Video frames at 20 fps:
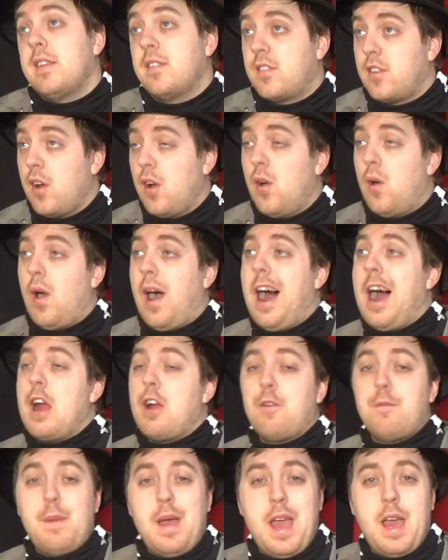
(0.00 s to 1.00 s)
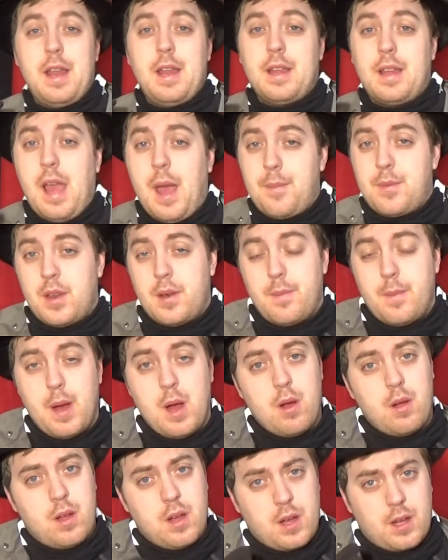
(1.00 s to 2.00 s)
And so Iron Man and Captain
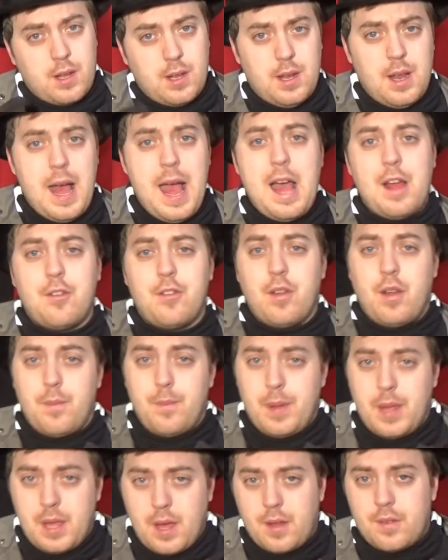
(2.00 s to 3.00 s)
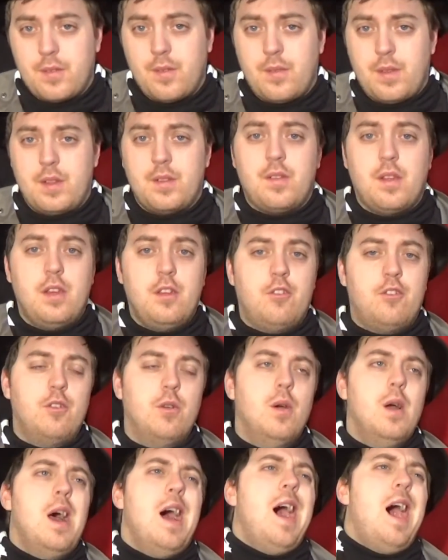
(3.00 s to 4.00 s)
America clash because of this
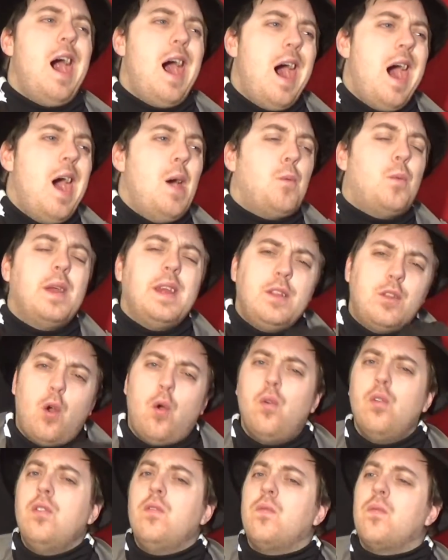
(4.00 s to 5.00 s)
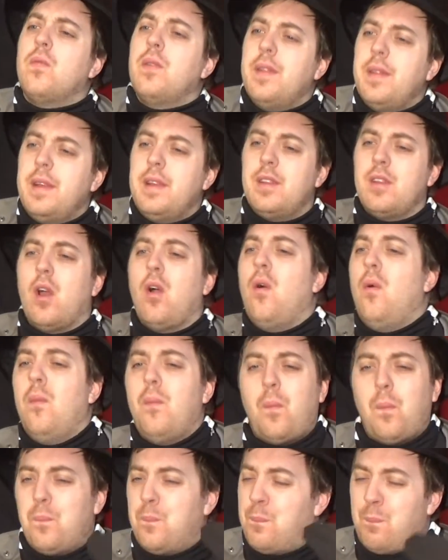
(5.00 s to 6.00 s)
issue. We don't really
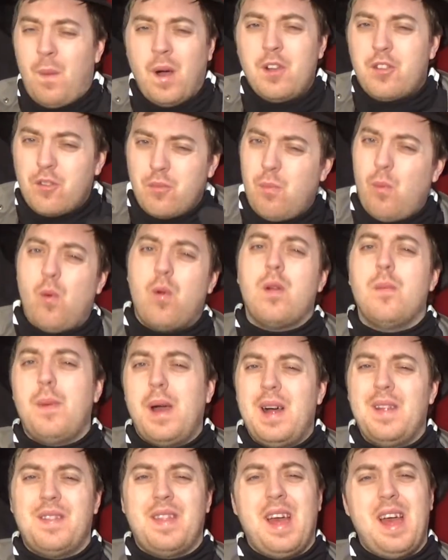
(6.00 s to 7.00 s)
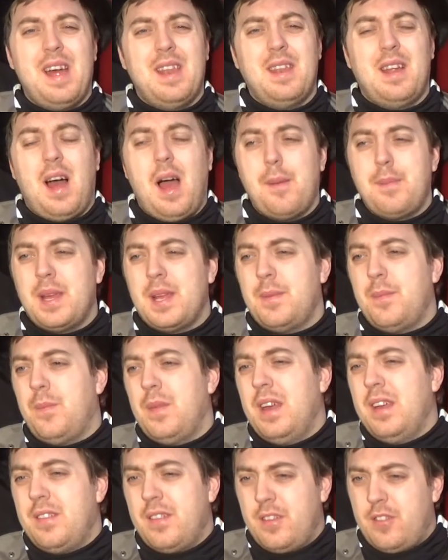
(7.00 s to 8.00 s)
know much more about that. I mean,
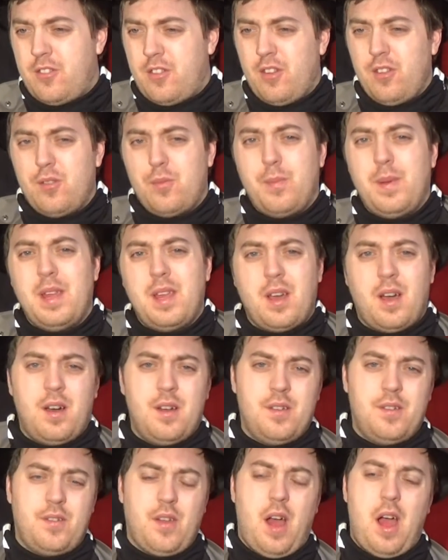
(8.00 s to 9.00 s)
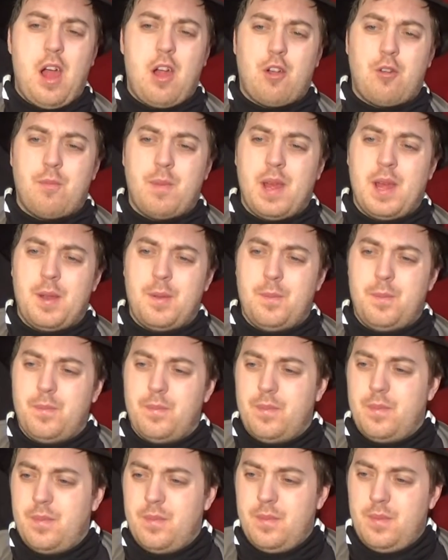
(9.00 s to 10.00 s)
is it just because Iron Man,
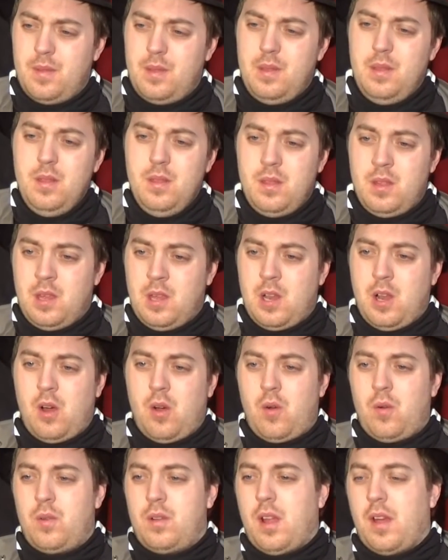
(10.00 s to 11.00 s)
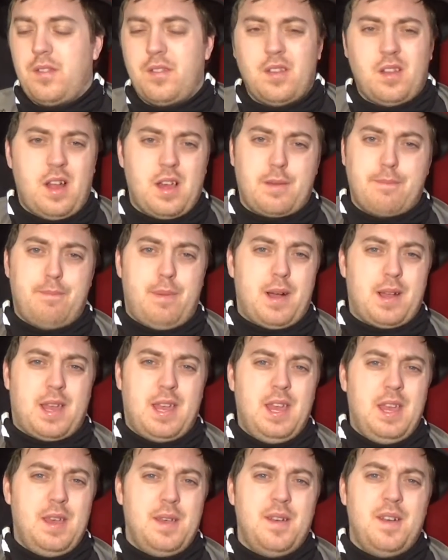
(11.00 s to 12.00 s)
you know, doesn't like
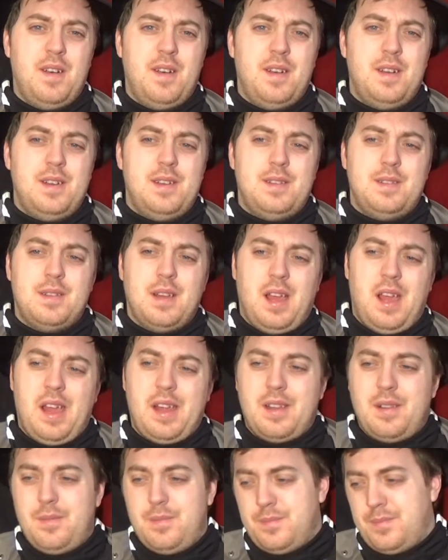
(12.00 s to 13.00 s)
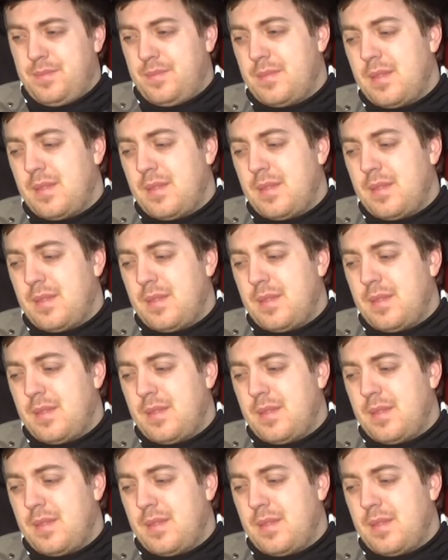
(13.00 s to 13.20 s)
Bucky? And